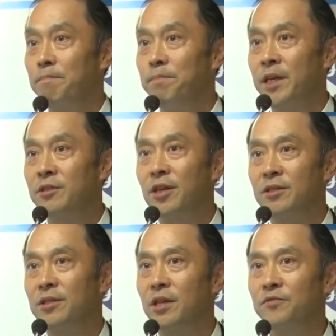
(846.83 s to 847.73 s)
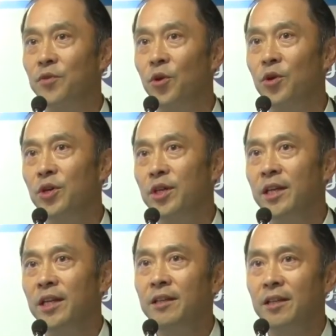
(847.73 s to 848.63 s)
being successful
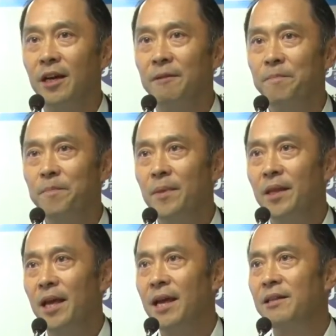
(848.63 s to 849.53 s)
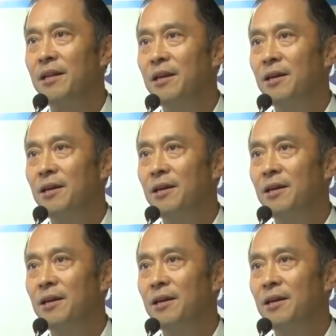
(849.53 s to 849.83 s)
in India, and